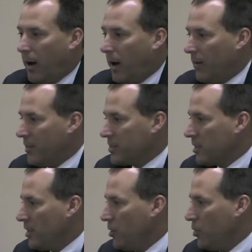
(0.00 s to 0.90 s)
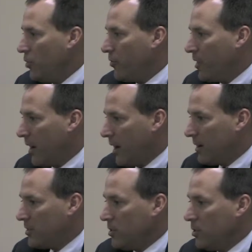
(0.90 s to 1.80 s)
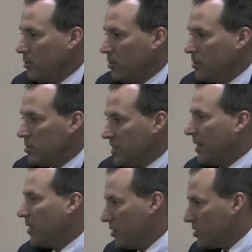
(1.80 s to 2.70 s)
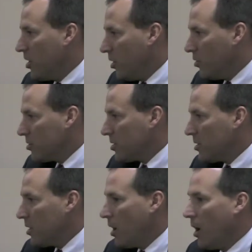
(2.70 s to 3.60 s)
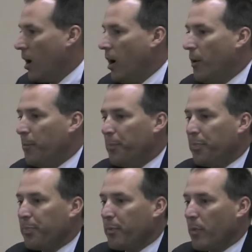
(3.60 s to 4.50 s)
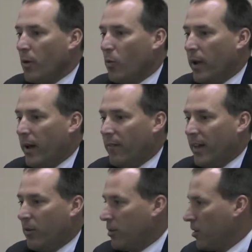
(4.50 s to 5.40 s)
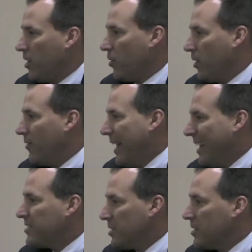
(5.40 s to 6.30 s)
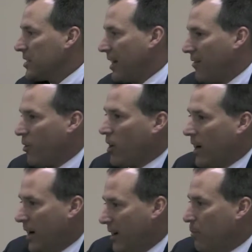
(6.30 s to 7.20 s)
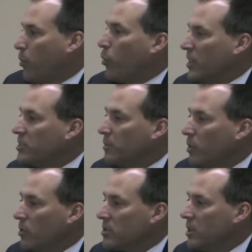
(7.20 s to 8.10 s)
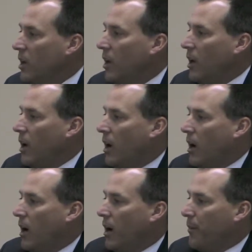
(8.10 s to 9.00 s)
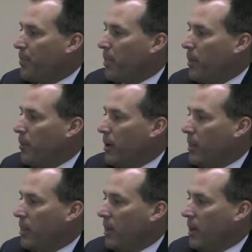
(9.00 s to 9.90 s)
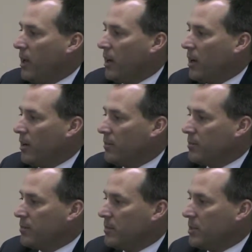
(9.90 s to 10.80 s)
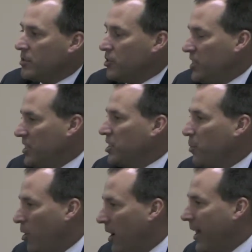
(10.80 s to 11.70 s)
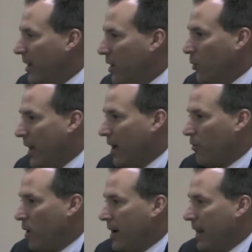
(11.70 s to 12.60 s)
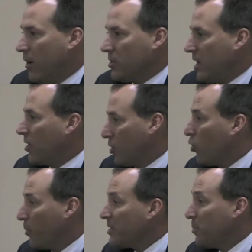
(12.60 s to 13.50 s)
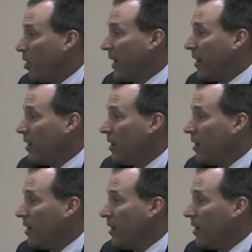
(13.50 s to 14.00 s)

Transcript: Obviously, you've got to set those goals. We have that with our theory of action as kind of our guiding principles. But the strategic plan that we have right now is Dr. Gorman's plan.